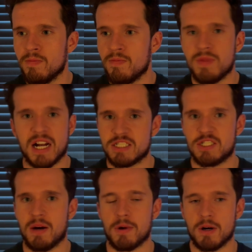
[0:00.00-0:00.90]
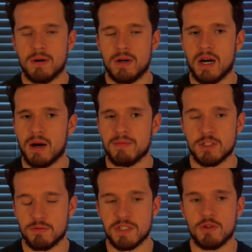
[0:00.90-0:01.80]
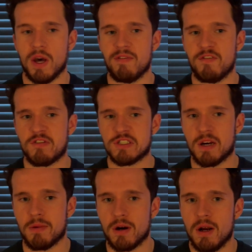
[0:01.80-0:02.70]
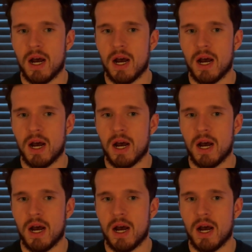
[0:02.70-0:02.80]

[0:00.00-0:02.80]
not summer. This would be too heavy for summer.